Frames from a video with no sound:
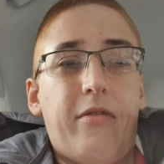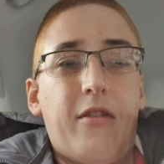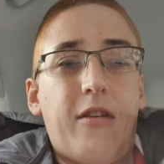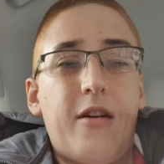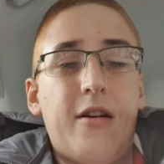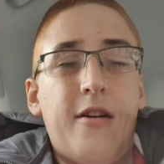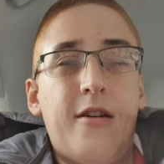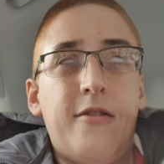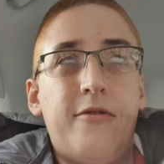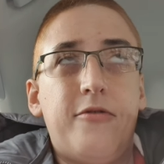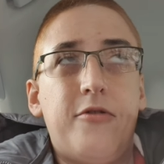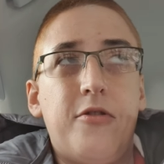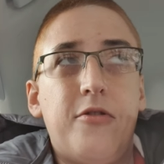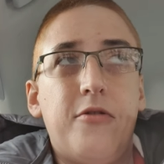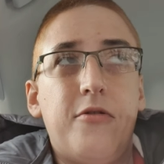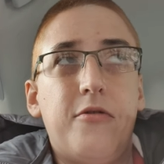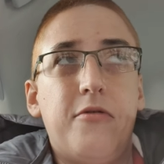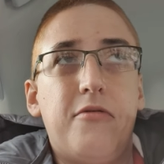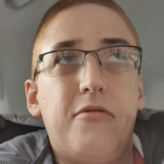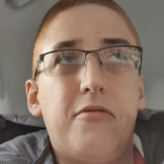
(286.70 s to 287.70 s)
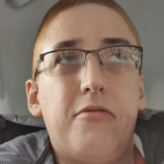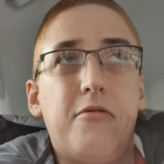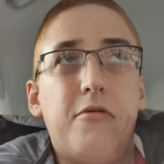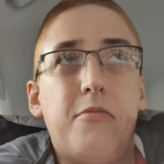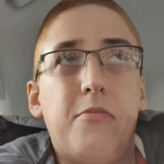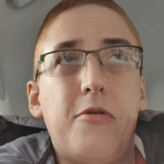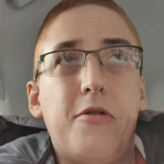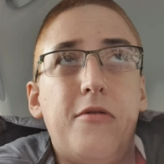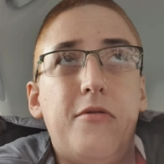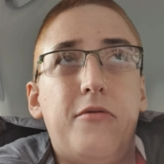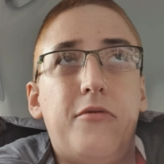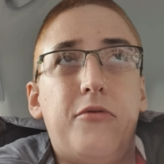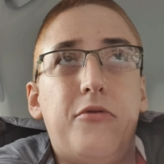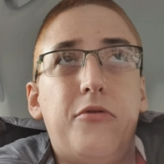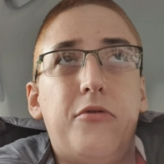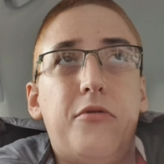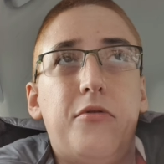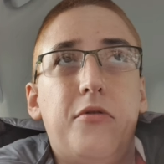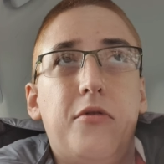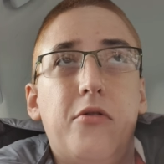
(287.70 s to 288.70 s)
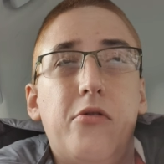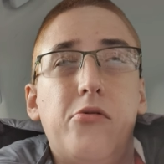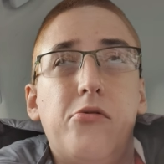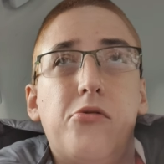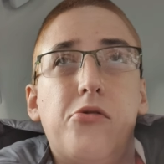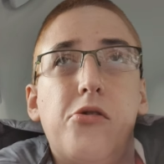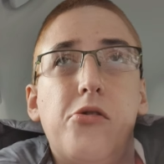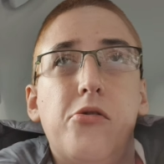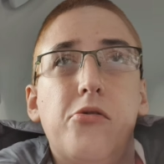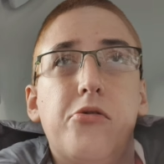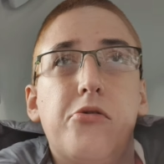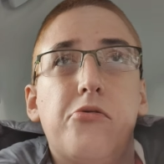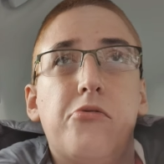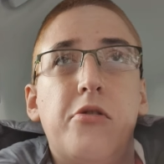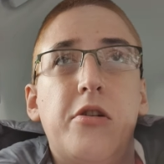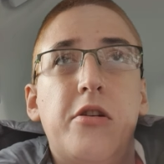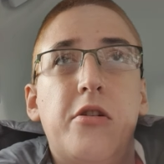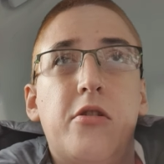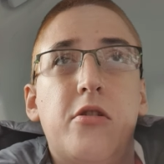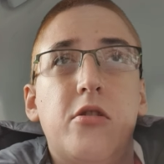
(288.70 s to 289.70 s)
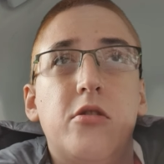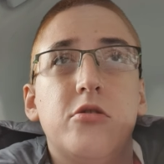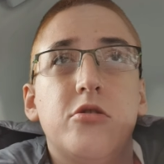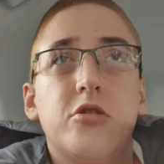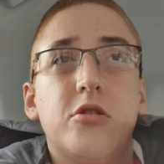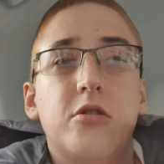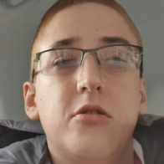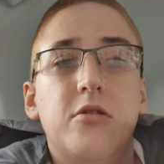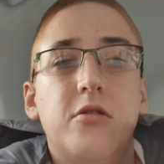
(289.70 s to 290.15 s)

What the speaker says: after about 2-3 hours. Yeah.